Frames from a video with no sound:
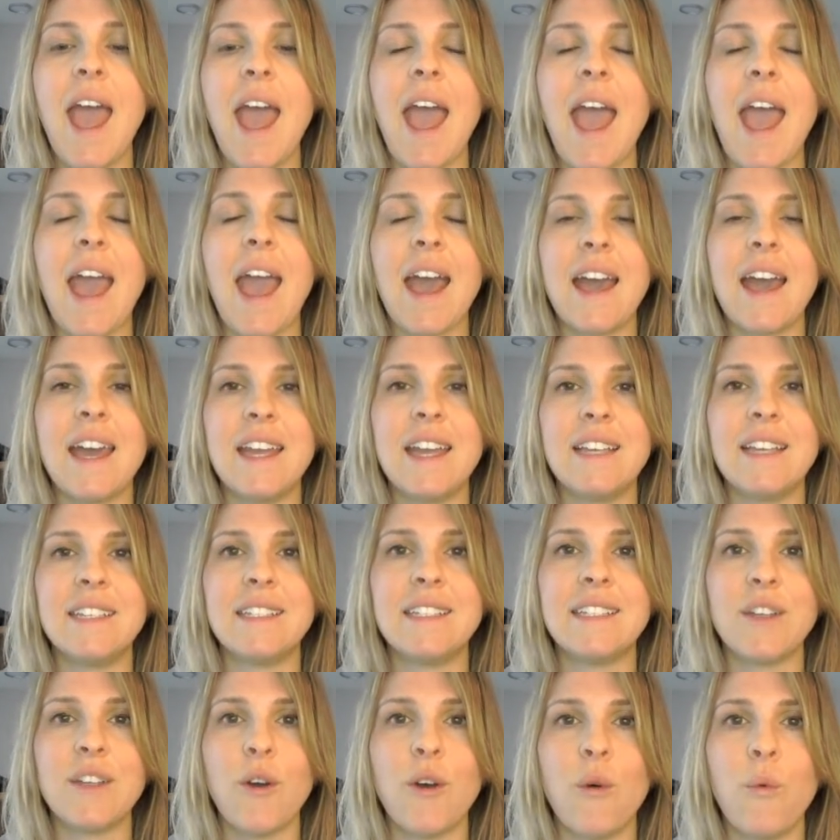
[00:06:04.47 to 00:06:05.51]

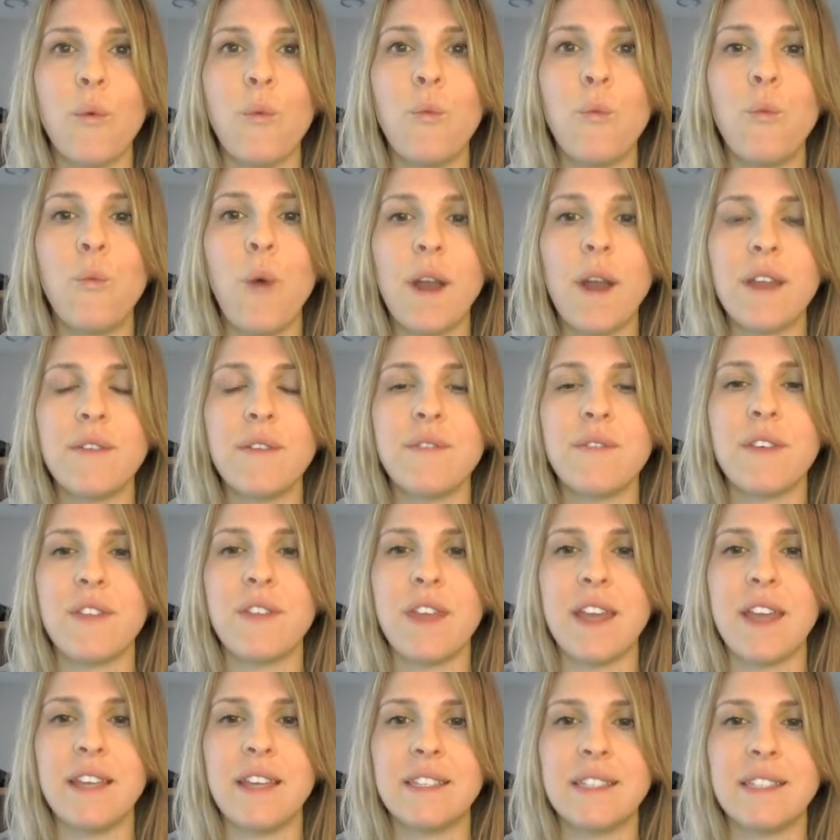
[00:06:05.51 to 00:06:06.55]
And one of the
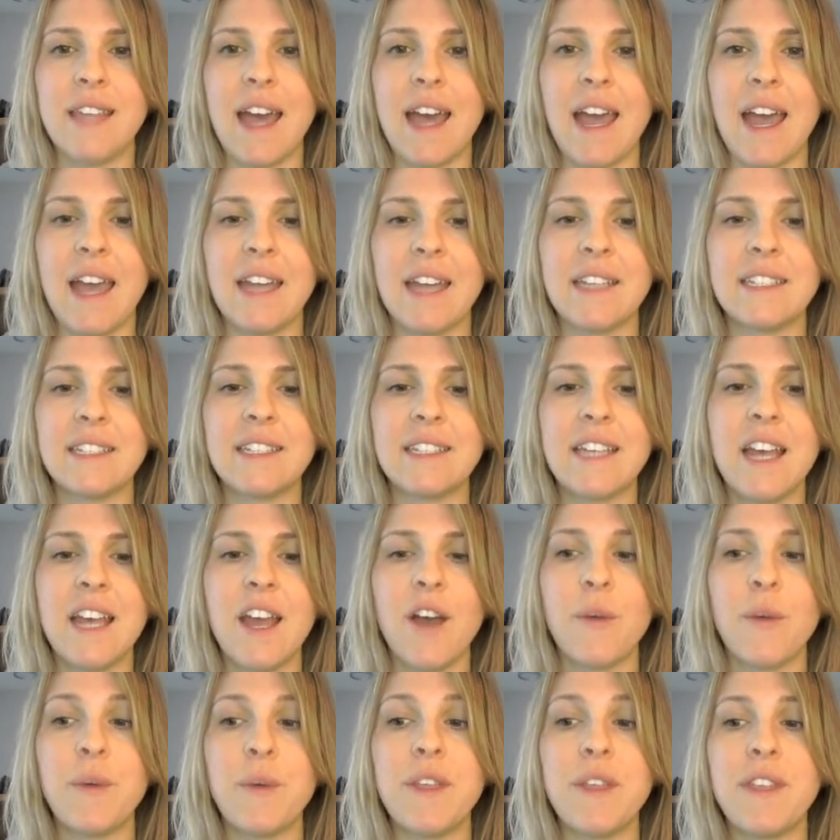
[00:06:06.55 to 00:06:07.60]
things that
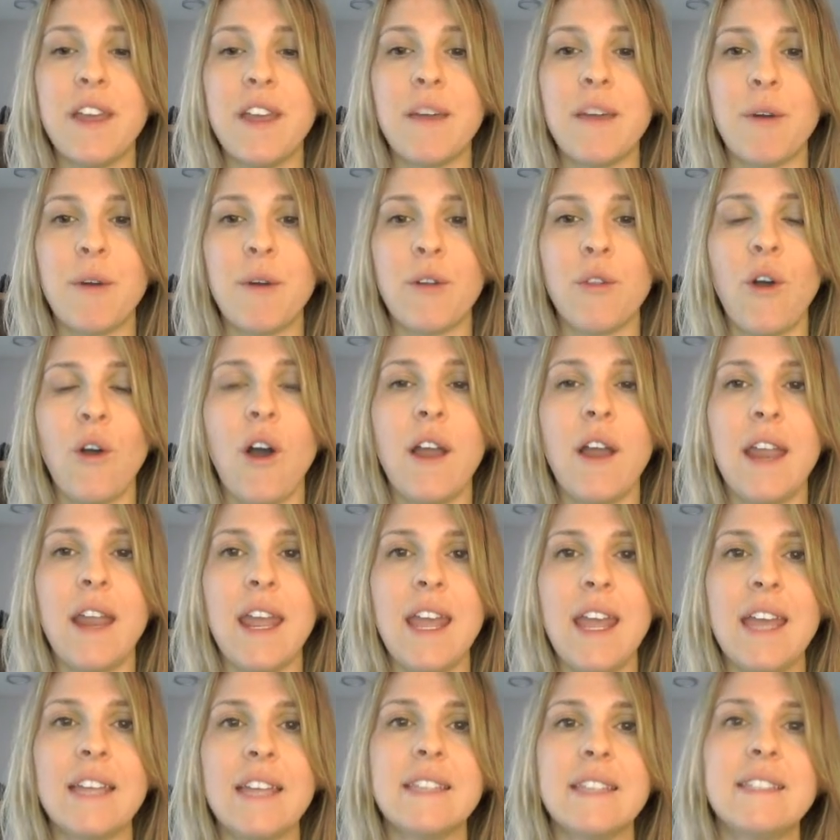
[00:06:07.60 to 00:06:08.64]
we think about a lot
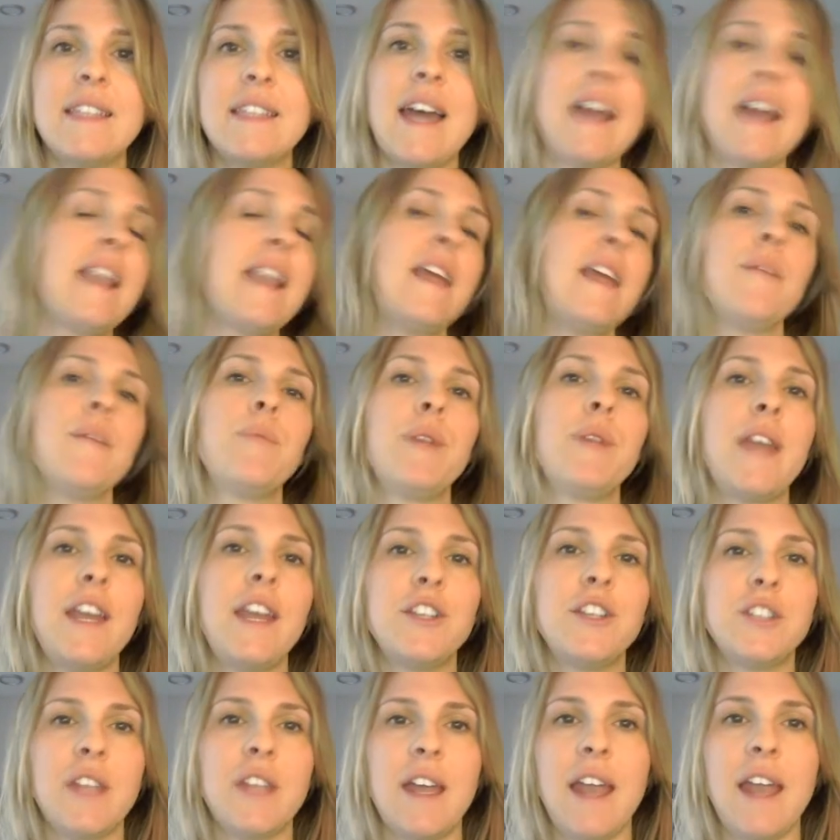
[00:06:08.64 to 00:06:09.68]
is that
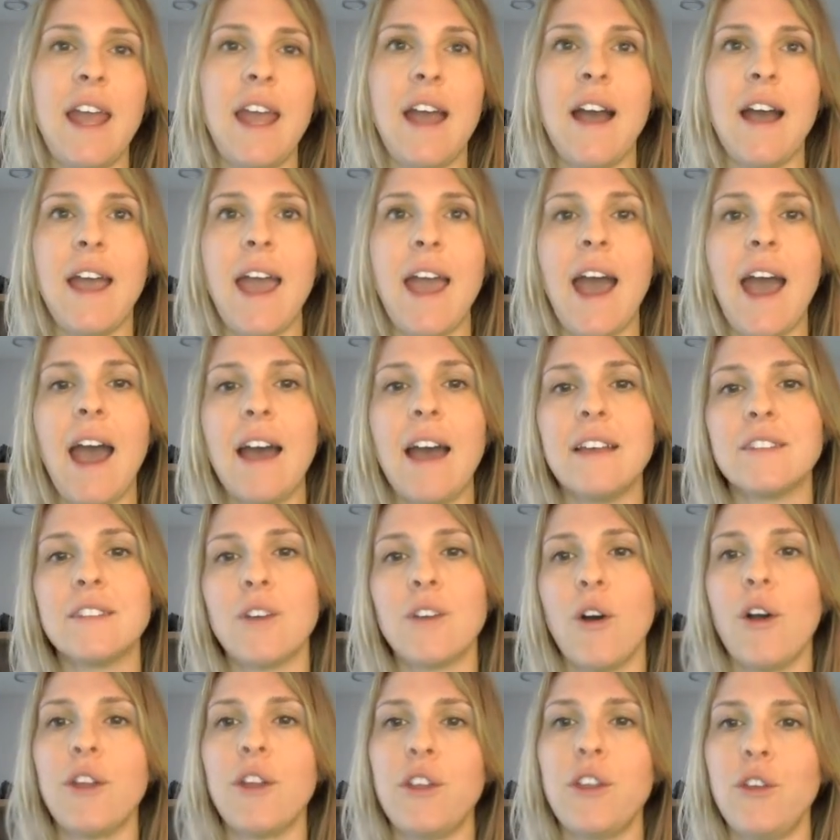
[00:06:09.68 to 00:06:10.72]
implication that AI has
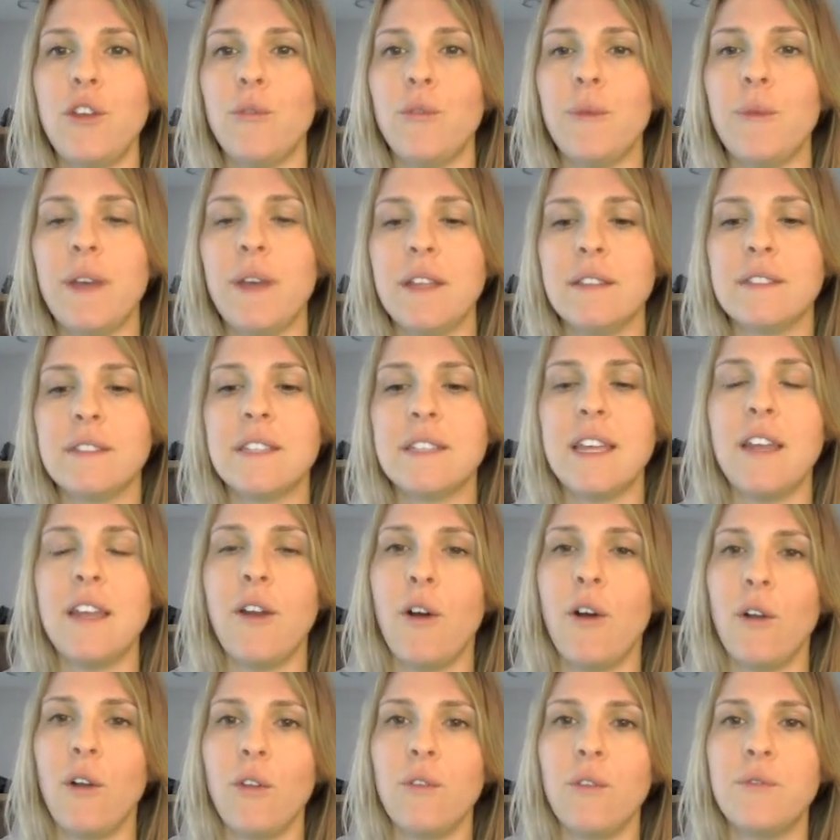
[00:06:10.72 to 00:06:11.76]
on humans in
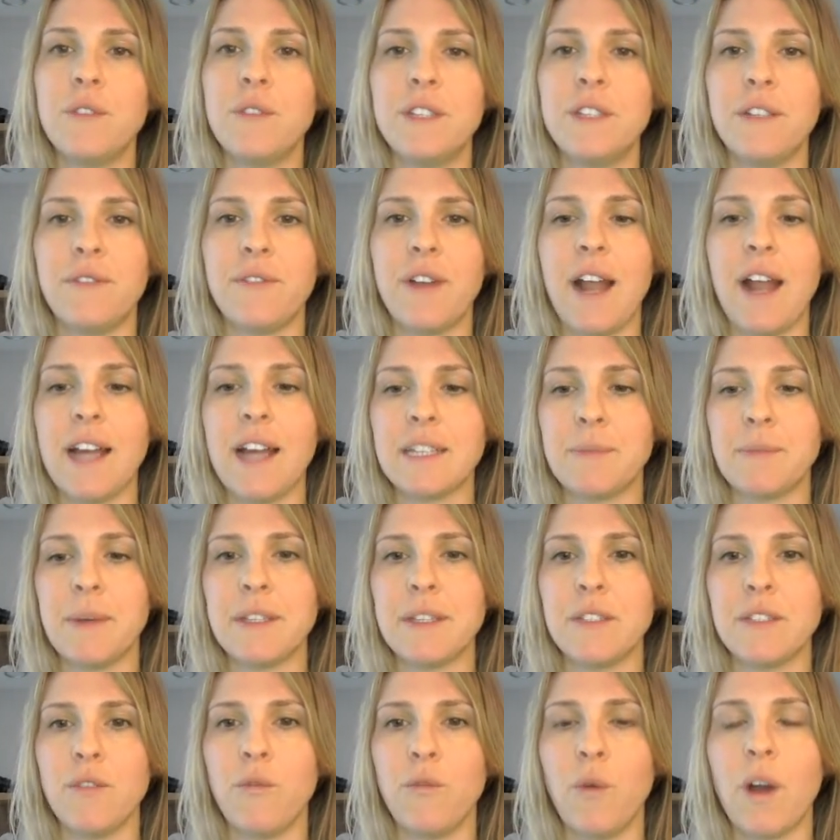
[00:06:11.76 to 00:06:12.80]
all of the different
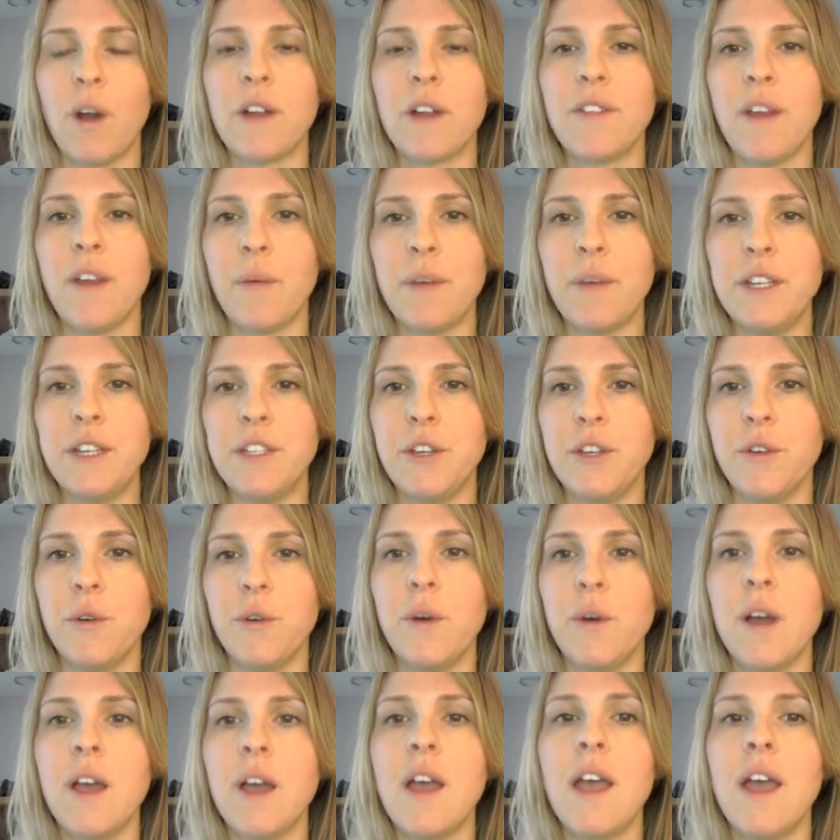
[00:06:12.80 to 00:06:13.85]
aspects of work that we do.